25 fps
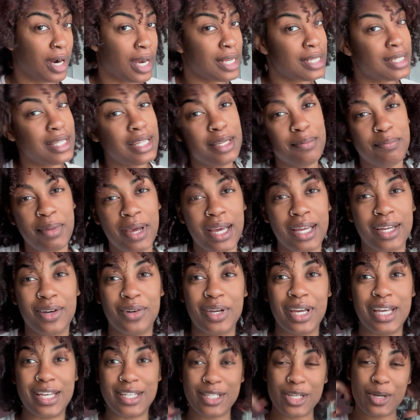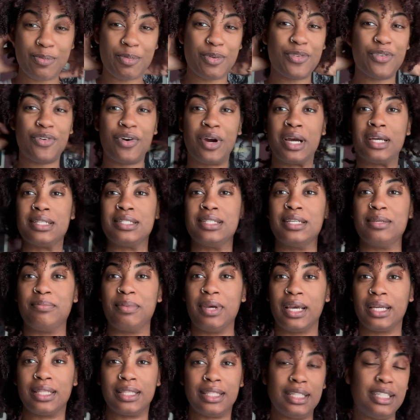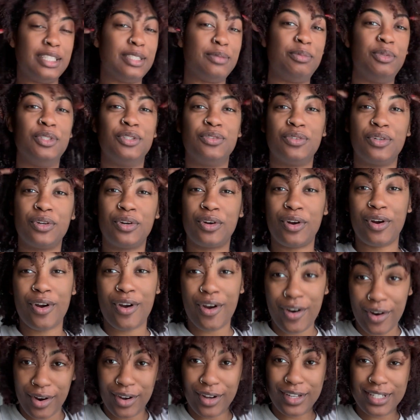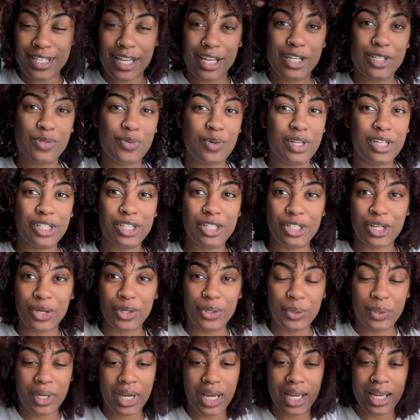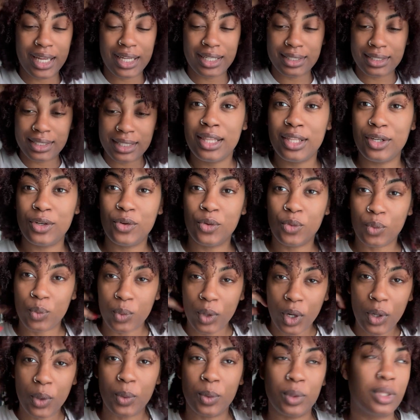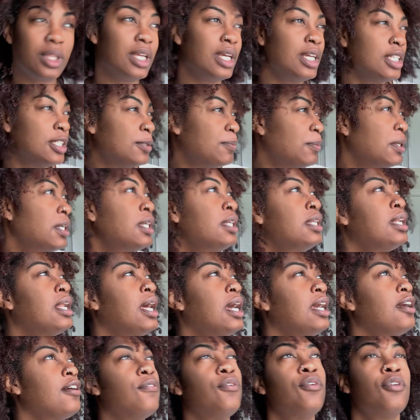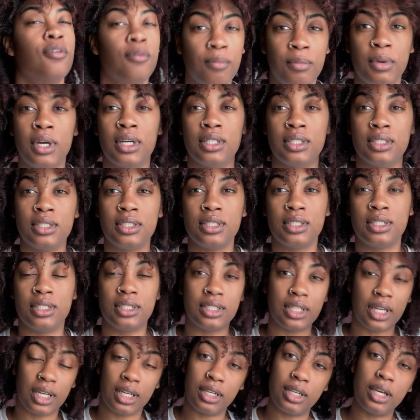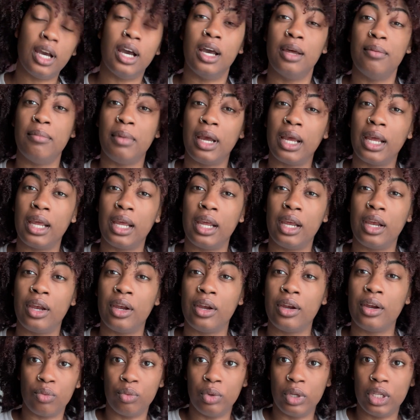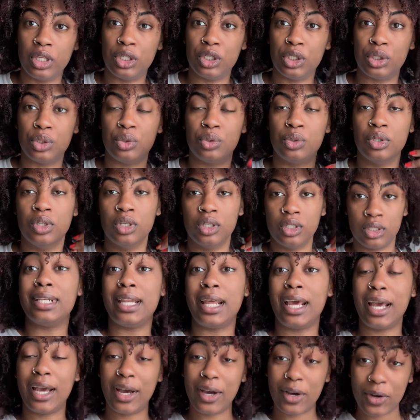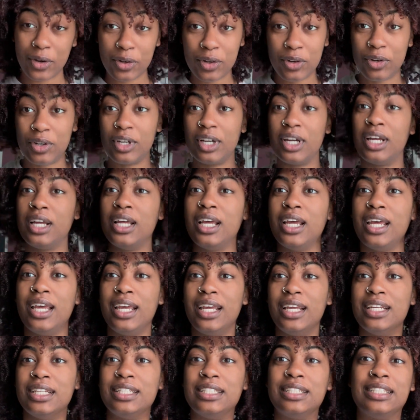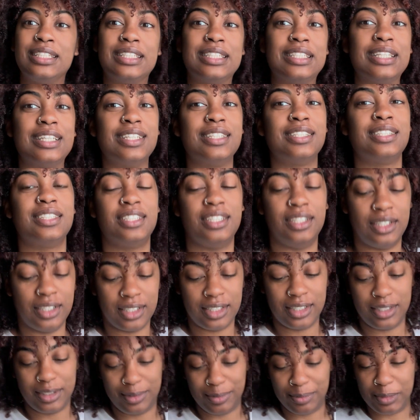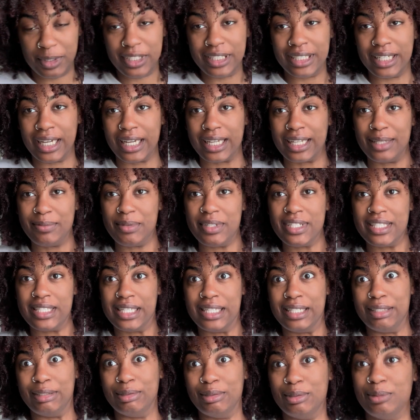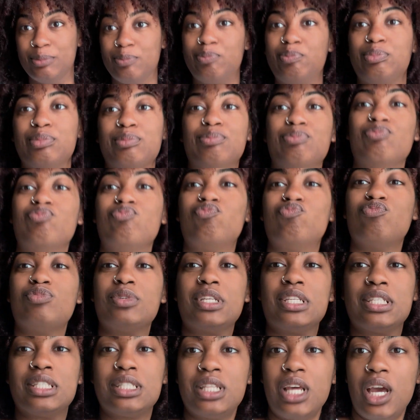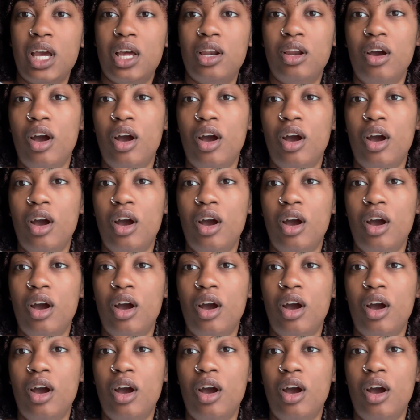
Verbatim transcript: I slick back okay so before I slick back these beautiful curls I just want to show you guys the growth it's been like four months since I cut my hair really short now it's let's see let me check let me stand up stand